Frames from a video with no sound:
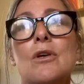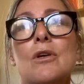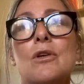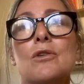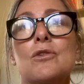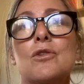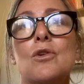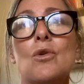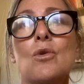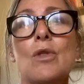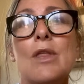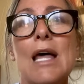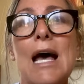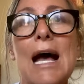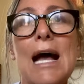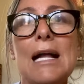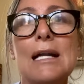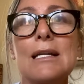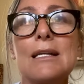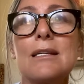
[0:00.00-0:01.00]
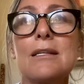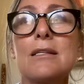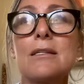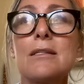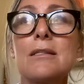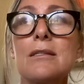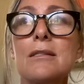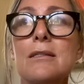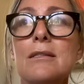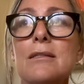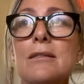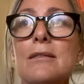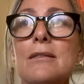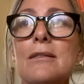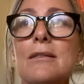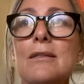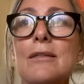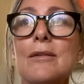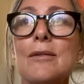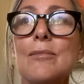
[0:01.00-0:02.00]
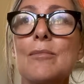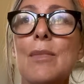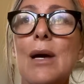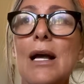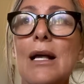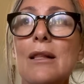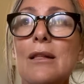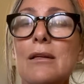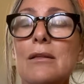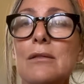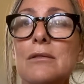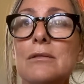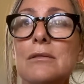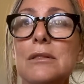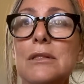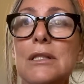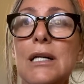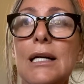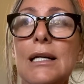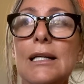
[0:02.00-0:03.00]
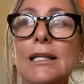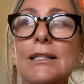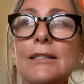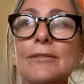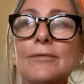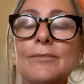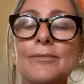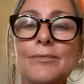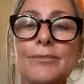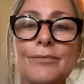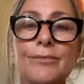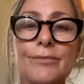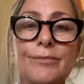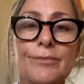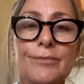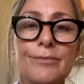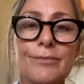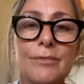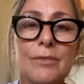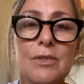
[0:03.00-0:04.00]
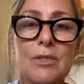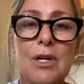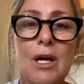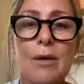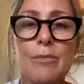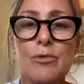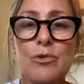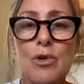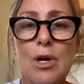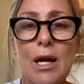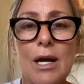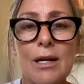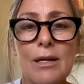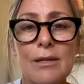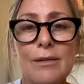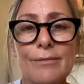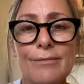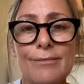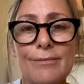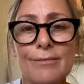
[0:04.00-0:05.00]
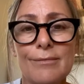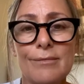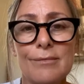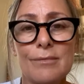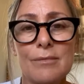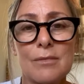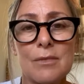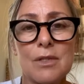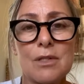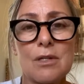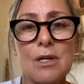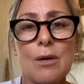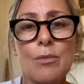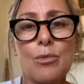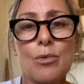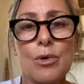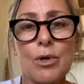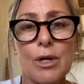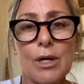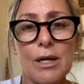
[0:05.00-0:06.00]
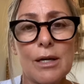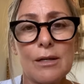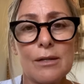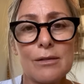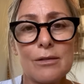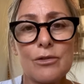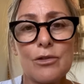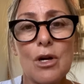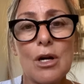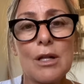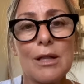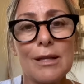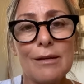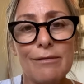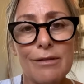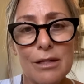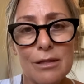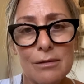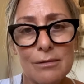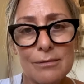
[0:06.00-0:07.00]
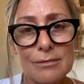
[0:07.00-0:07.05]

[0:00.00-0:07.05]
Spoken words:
So that is my little nugget. Stop trying, stop working, start living.